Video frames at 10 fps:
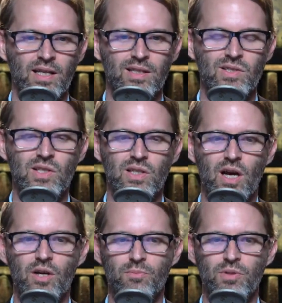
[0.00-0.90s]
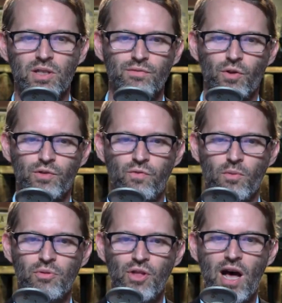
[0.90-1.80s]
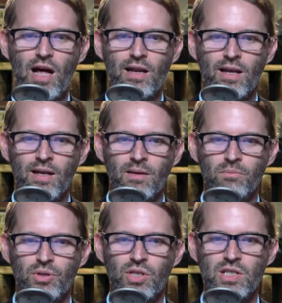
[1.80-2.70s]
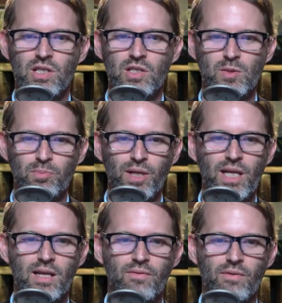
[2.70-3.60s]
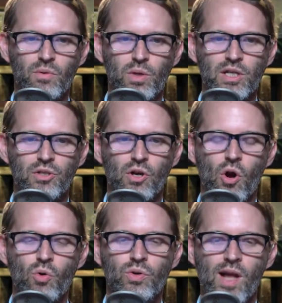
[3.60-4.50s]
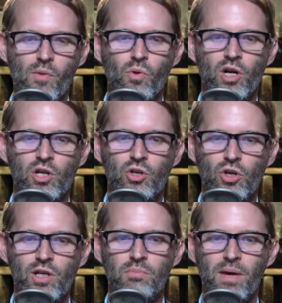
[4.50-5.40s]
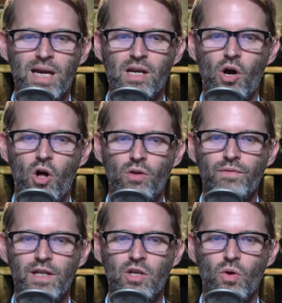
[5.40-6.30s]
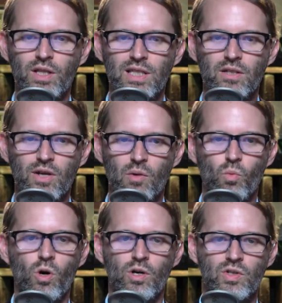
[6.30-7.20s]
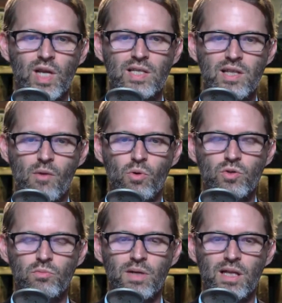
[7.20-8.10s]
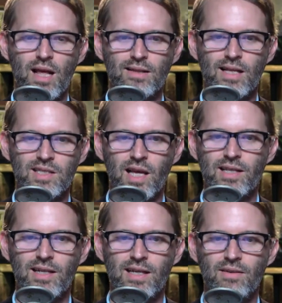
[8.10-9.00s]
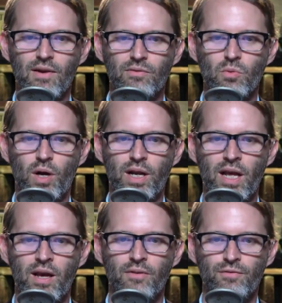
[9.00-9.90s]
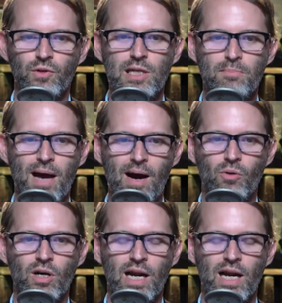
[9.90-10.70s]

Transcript: This isn't one hundred percent fully formed thought, but this splitting of everyone into their own network could make all video on the internet worse, as networks would be a lot less likely to give everyone free power and